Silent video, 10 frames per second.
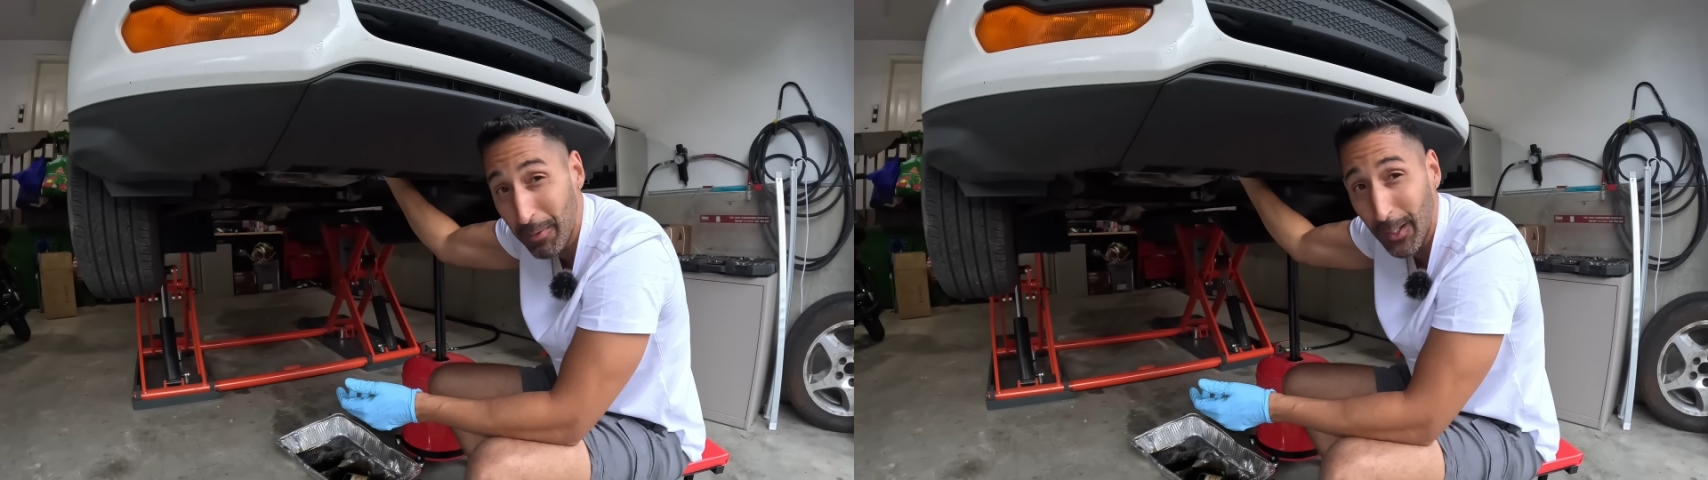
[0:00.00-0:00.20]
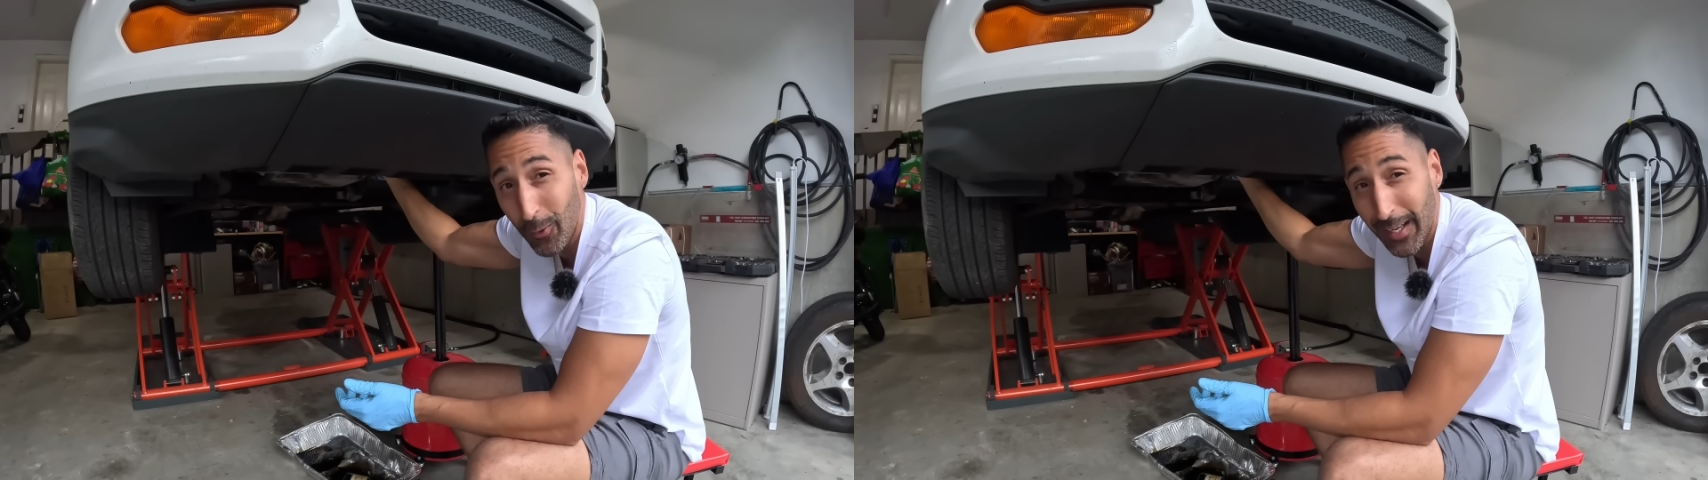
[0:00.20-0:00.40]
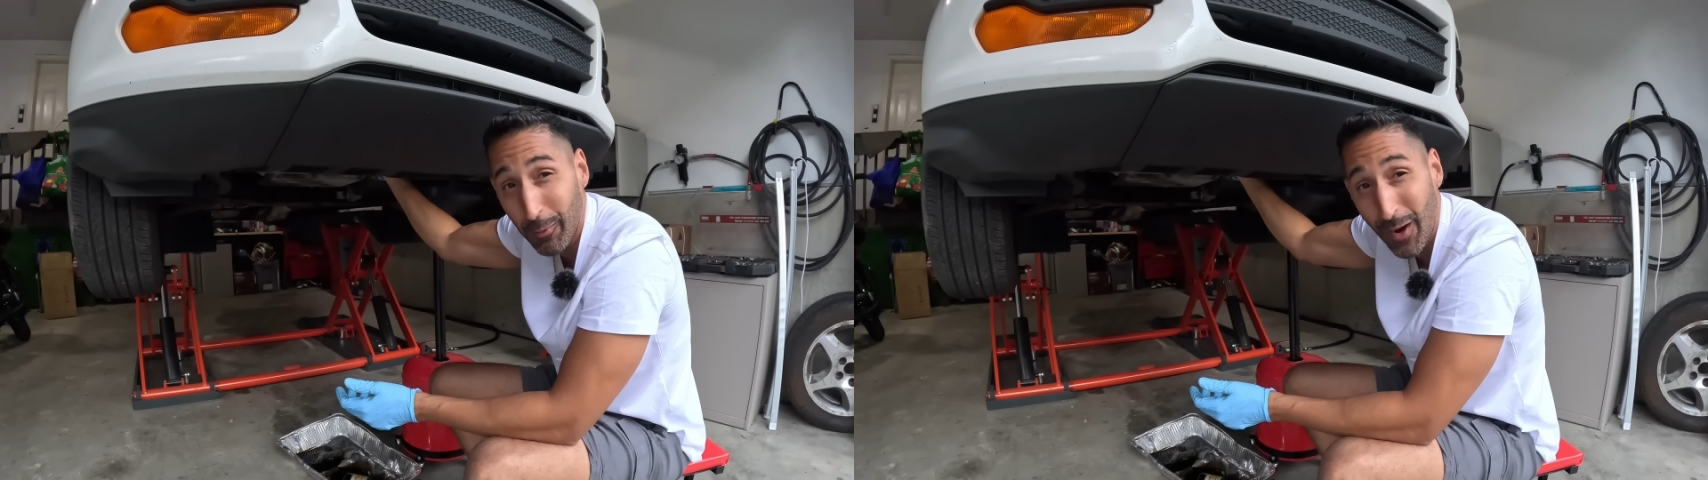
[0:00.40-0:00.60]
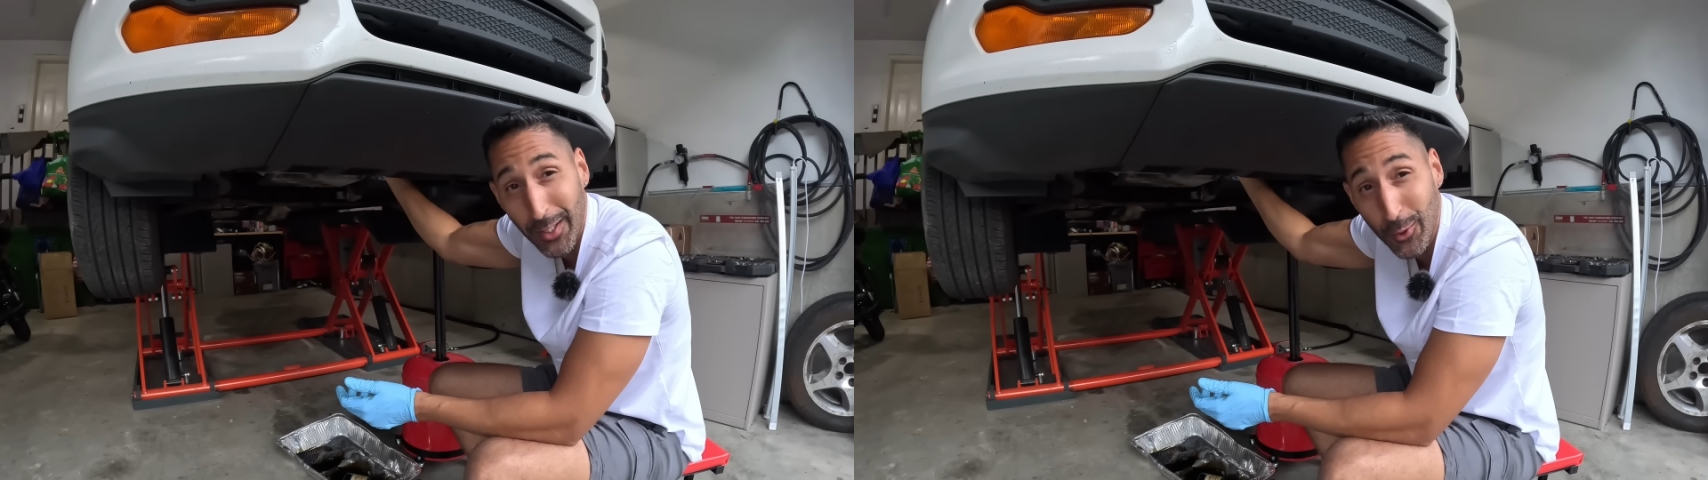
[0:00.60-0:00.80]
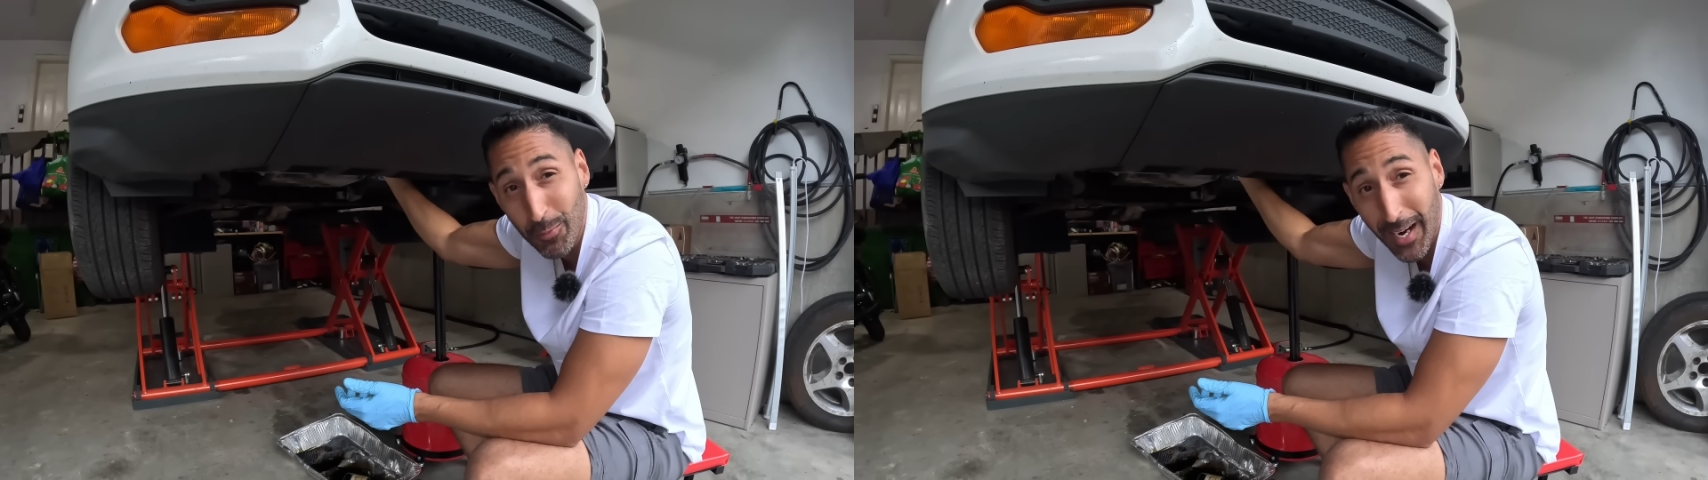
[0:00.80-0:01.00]
below, like, why
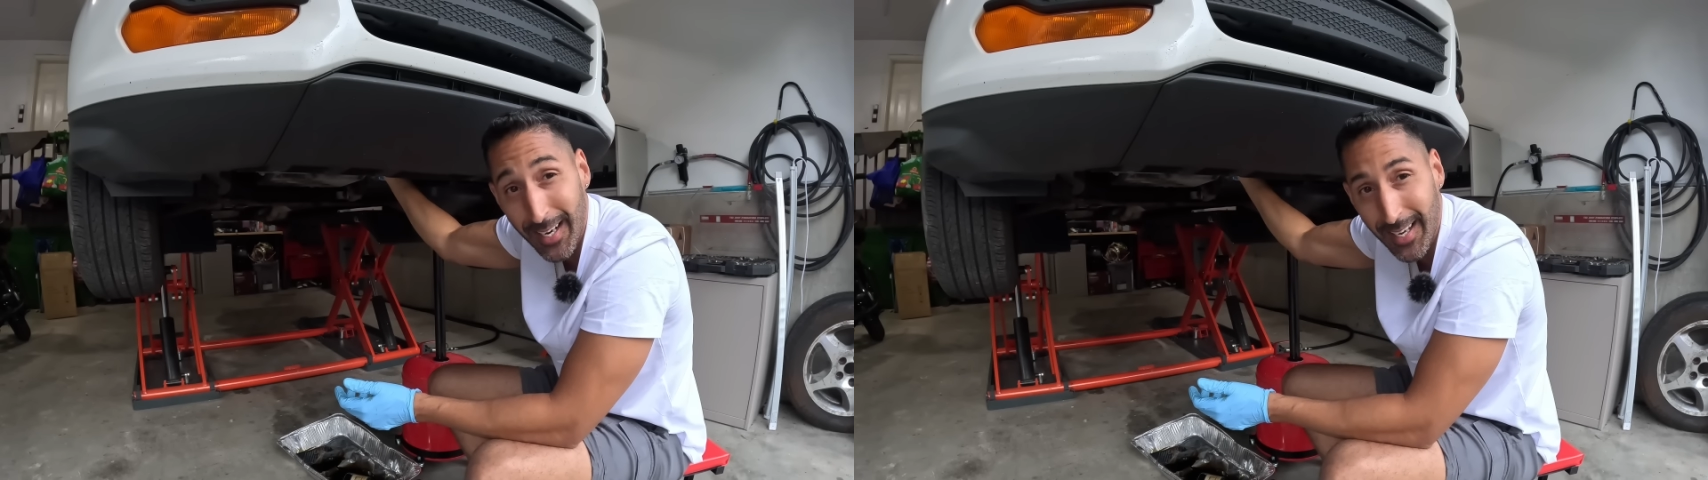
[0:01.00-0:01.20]
did you buy